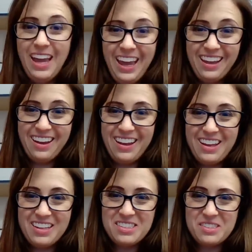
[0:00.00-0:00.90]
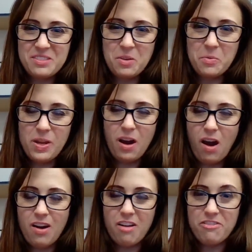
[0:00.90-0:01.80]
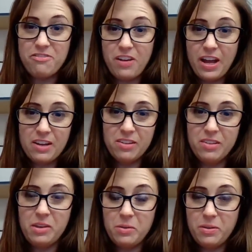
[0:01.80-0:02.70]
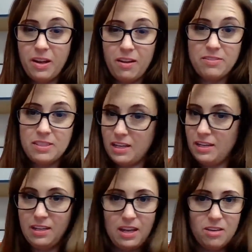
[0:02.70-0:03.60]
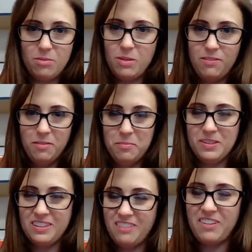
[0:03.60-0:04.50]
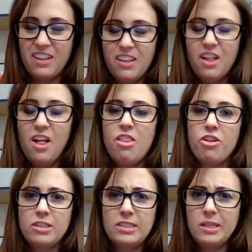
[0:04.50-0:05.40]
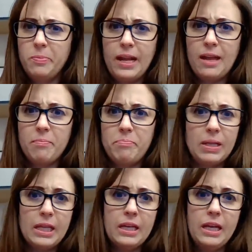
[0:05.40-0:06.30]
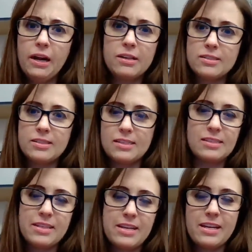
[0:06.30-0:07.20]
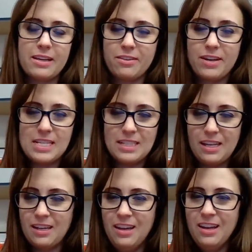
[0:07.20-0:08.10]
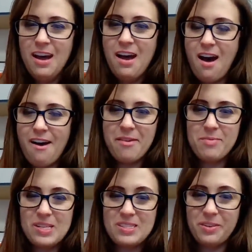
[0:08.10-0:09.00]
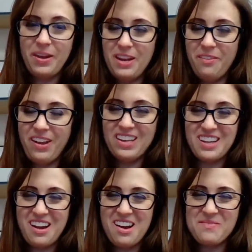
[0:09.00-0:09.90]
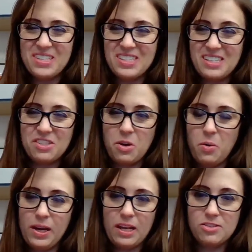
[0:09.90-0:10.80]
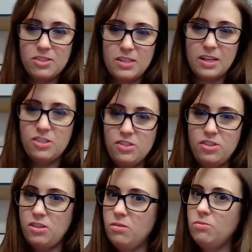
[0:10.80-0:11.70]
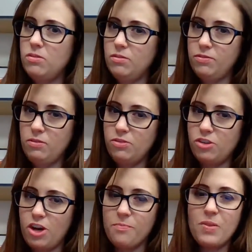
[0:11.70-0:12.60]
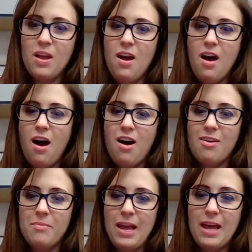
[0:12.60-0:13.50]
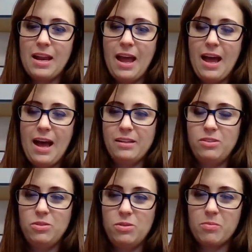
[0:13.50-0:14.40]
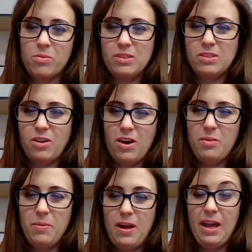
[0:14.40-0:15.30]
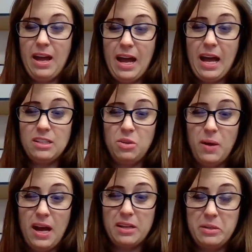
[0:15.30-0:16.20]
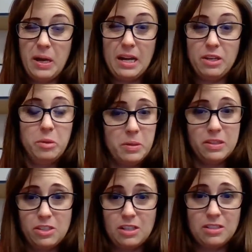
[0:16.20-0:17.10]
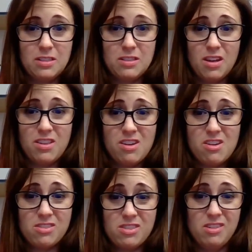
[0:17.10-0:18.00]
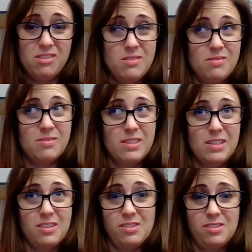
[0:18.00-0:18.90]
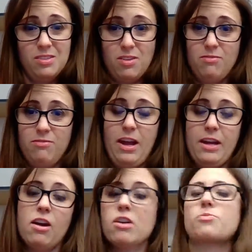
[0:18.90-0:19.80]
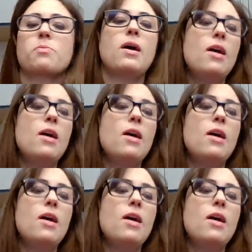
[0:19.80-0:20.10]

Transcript: Hey guys, so we are on our final unit of study. Can you even believe it? 13.8 billion years. It's like crazy. This is your quick introduction to the future. And I'm really sorry, but I had to put the Jetsons on there. So, because, flying cars.